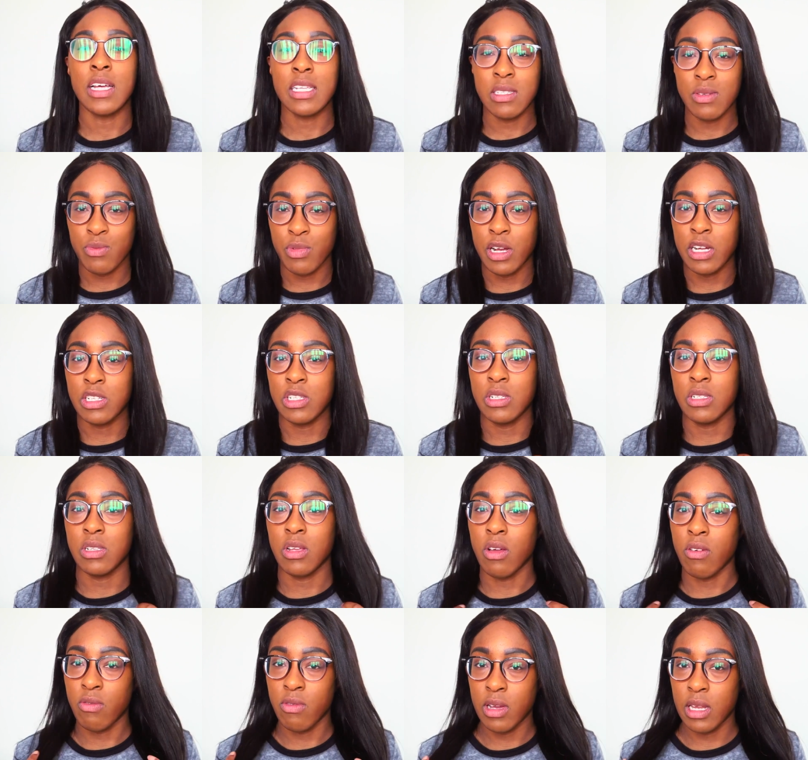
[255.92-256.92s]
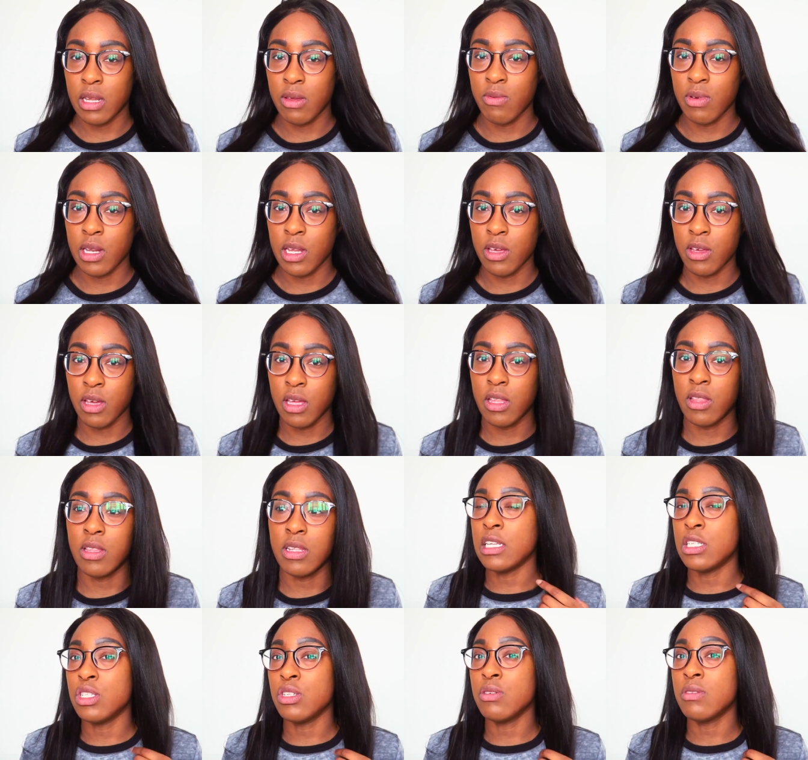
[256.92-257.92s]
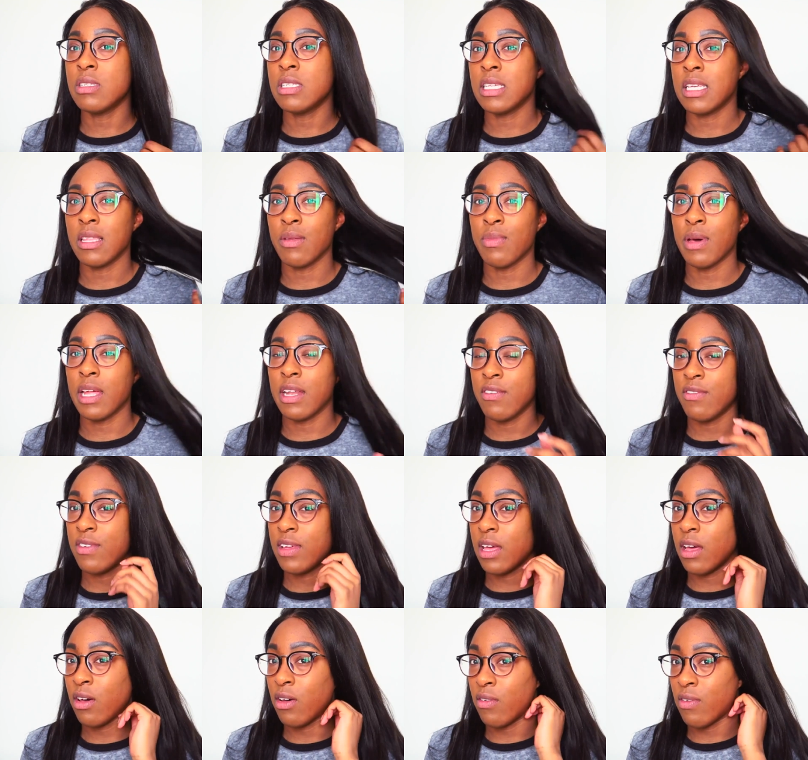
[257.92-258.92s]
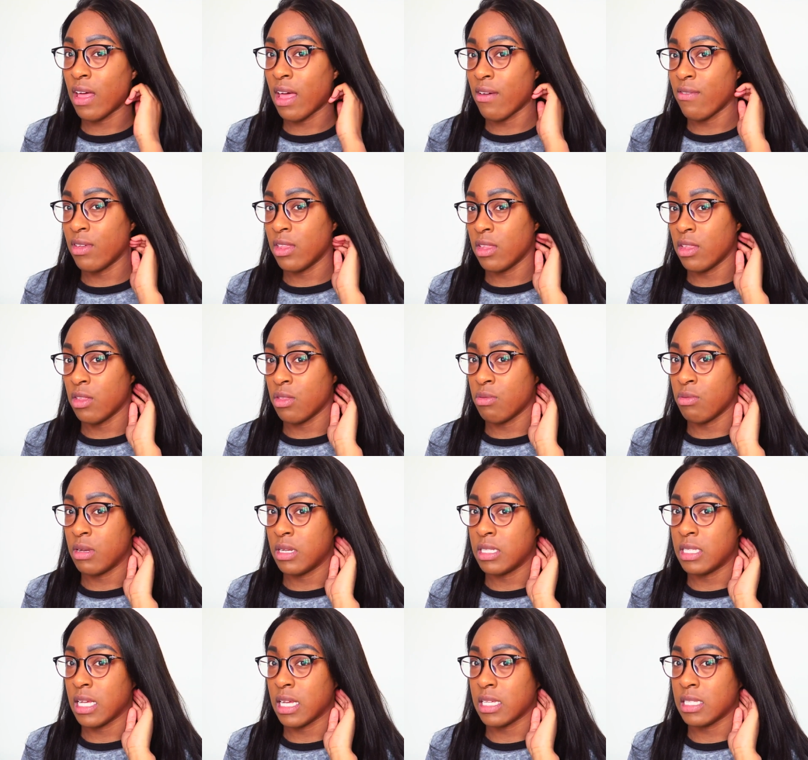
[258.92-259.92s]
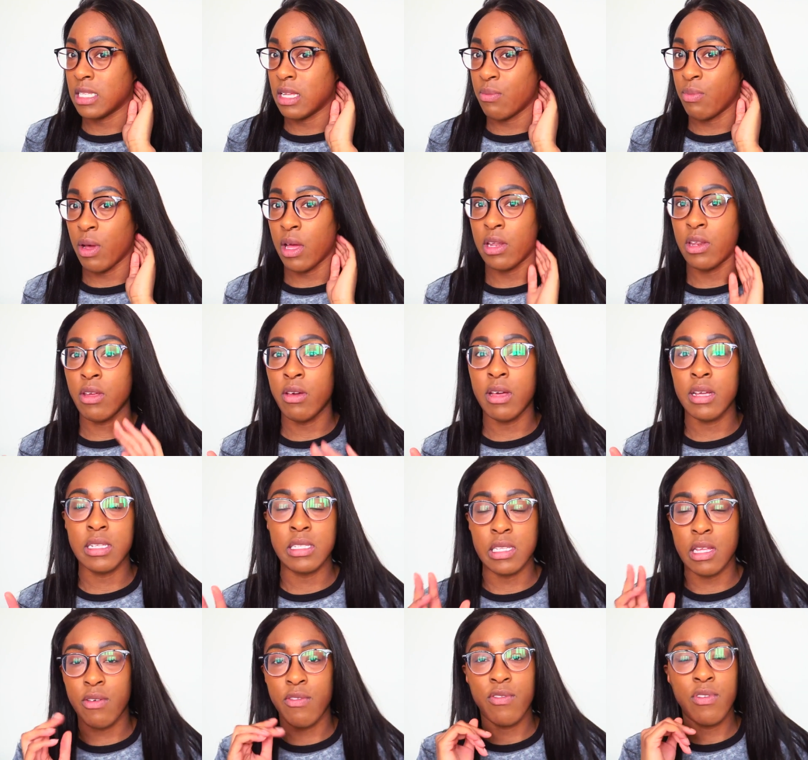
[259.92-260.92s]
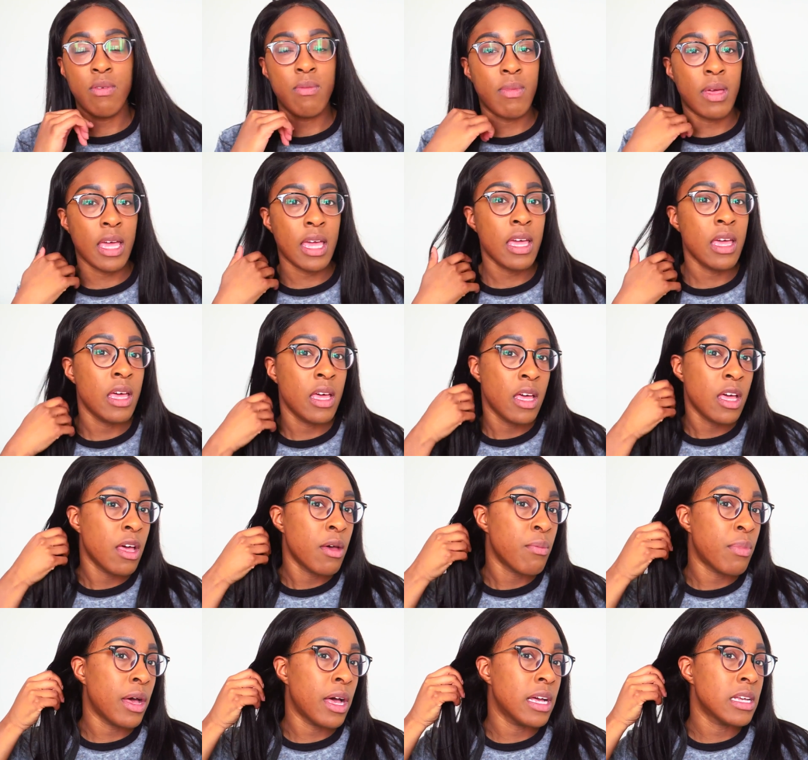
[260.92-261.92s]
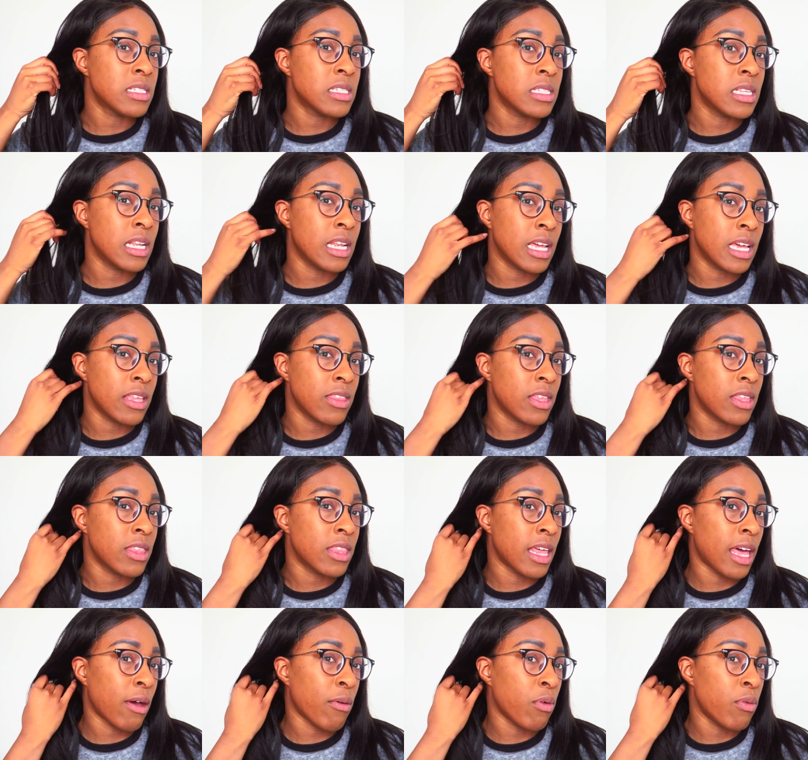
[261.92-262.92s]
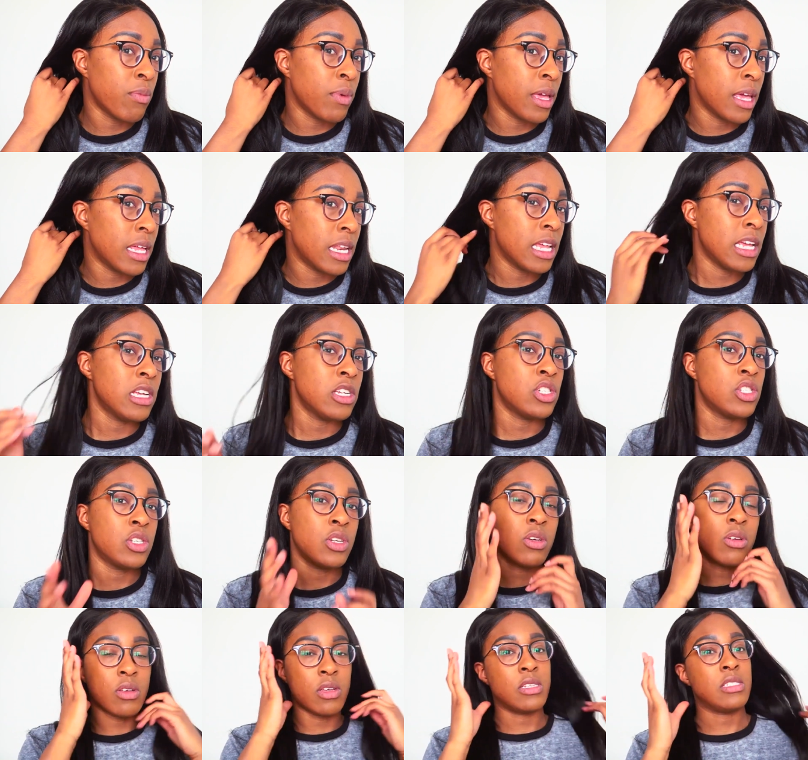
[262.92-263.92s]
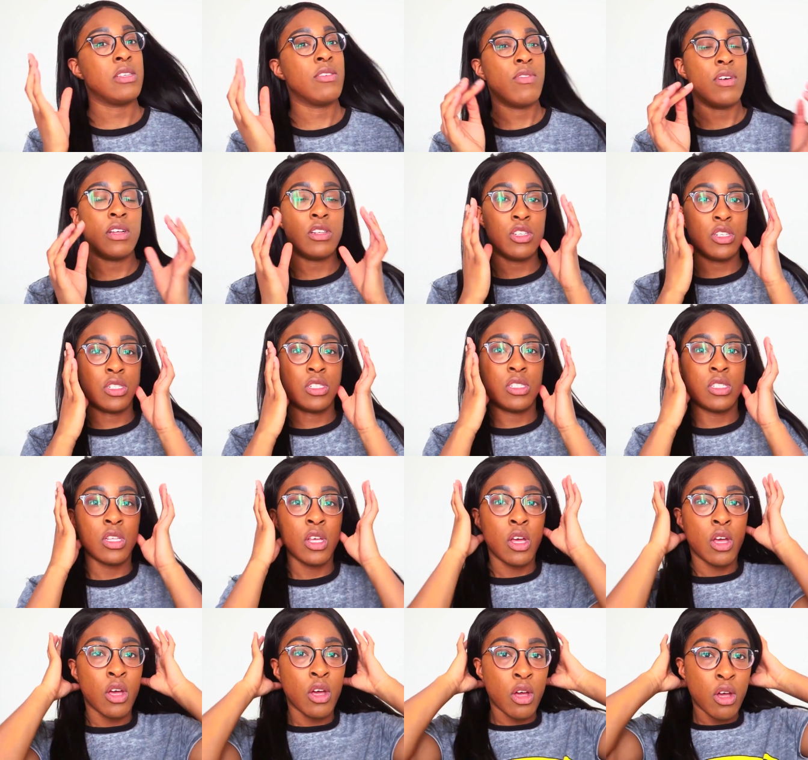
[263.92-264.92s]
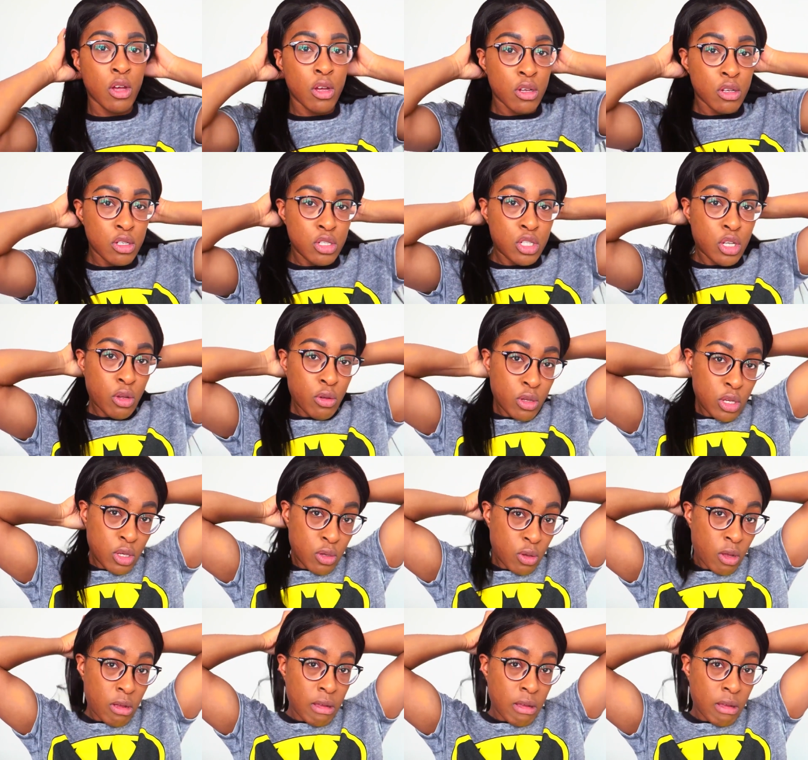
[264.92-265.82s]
First impressions are really good. I do see the benefit of having the 360, but I noticed that for me personally that there will be an issue, because if I just show you